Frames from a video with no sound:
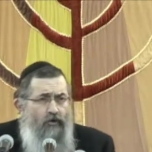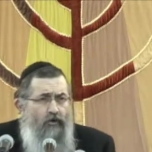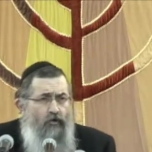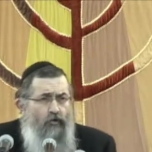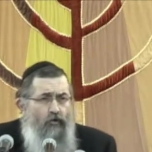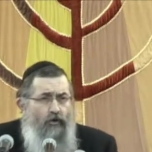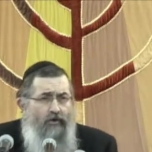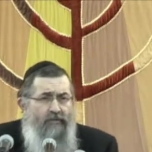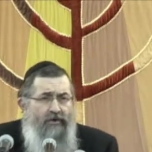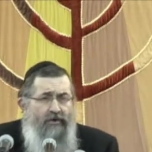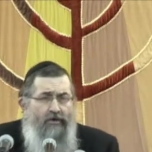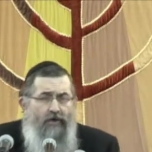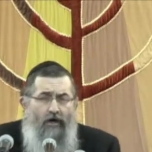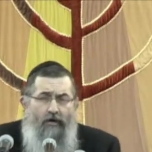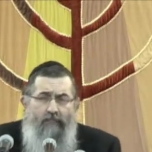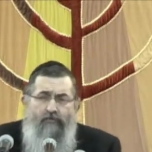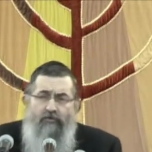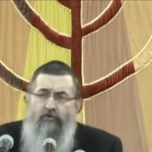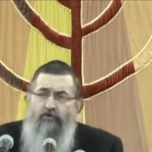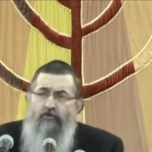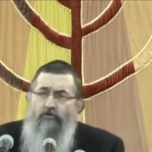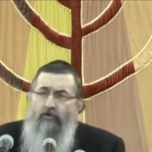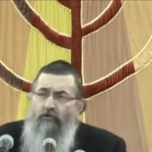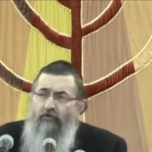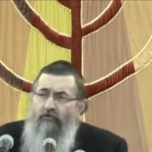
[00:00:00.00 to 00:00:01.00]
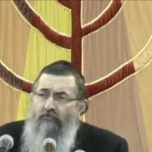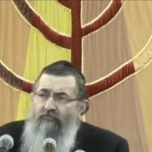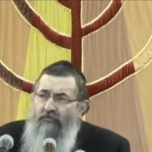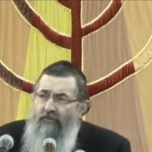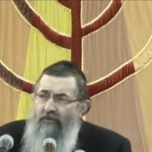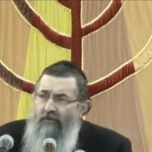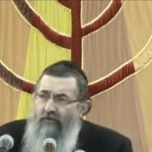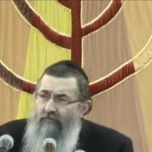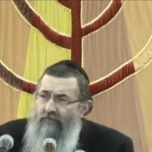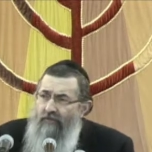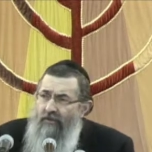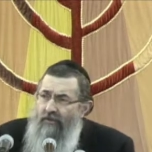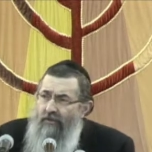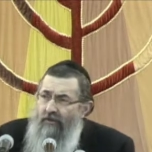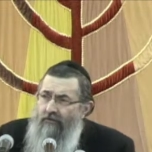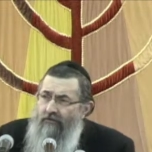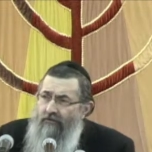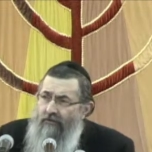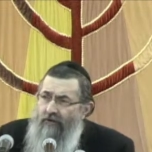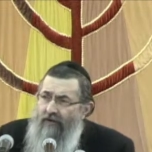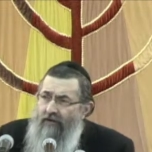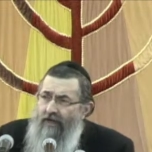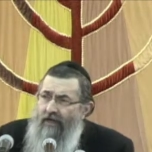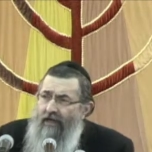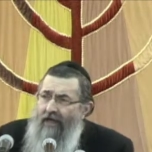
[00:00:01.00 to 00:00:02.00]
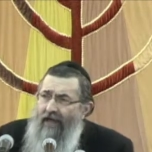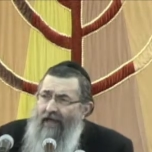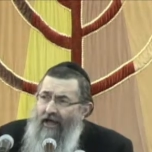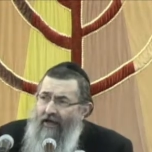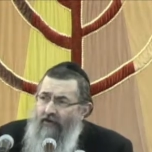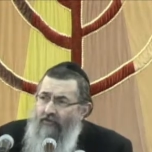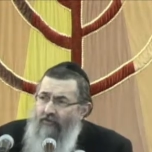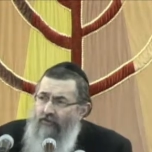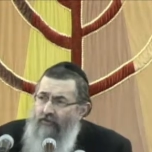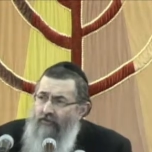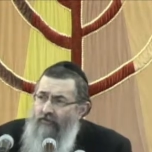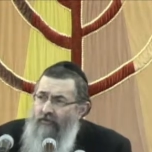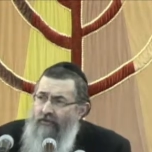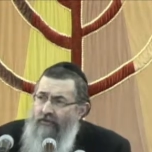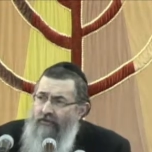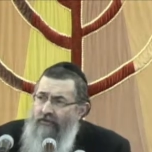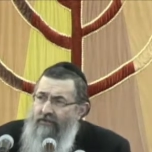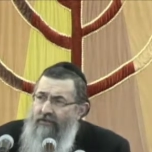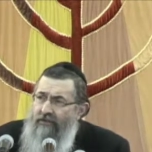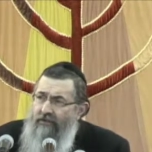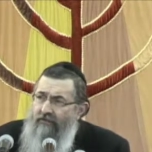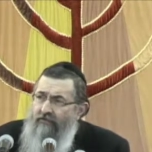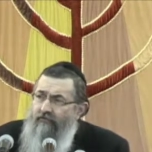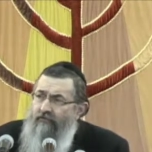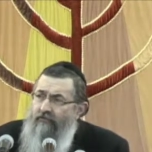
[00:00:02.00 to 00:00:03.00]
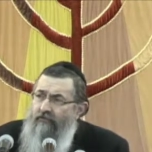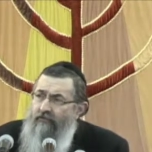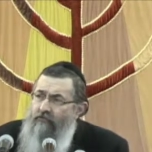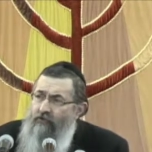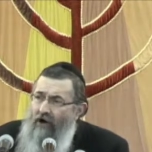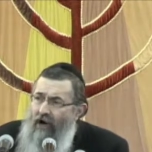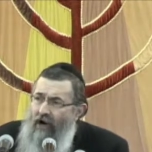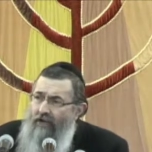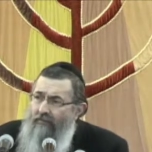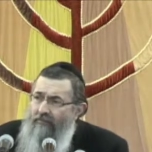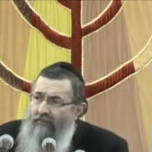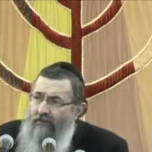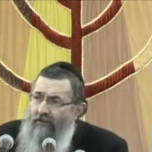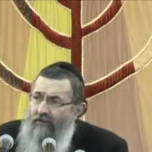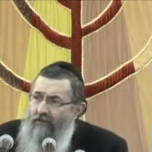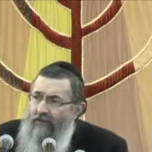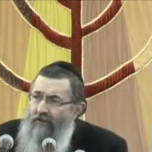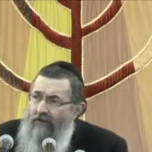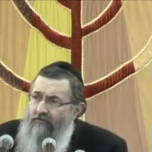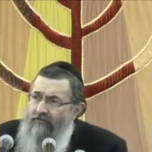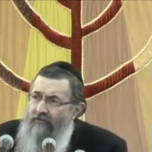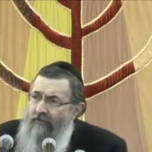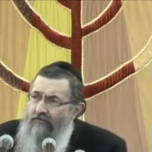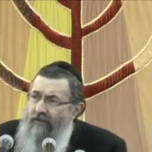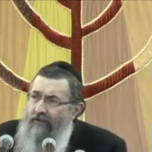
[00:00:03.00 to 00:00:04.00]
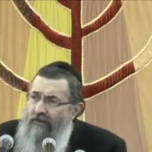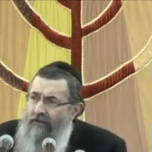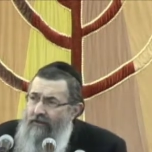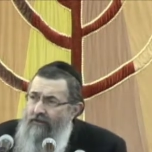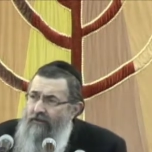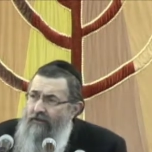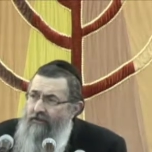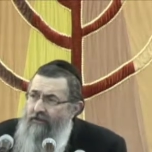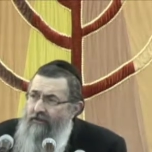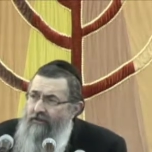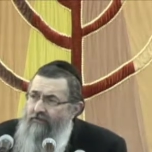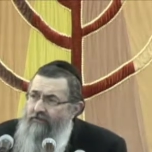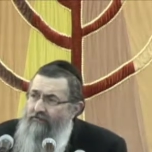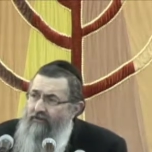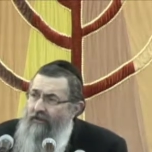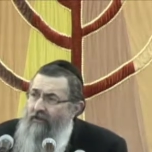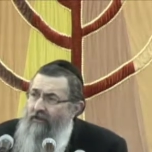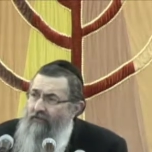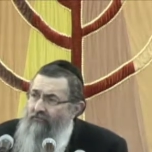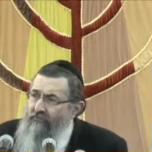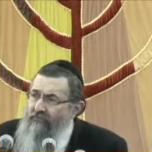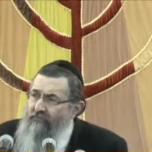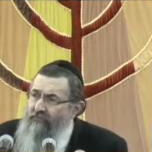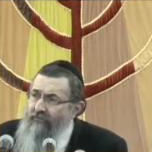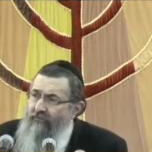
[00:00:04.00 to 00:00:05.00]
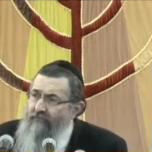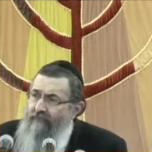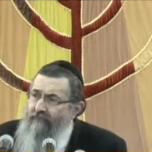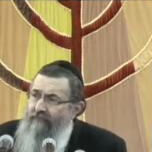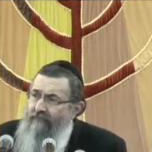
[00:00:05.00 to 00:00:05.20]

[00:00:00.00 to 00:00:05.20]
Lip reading: We become shutfim in the actual inscribing of the Megillah itself.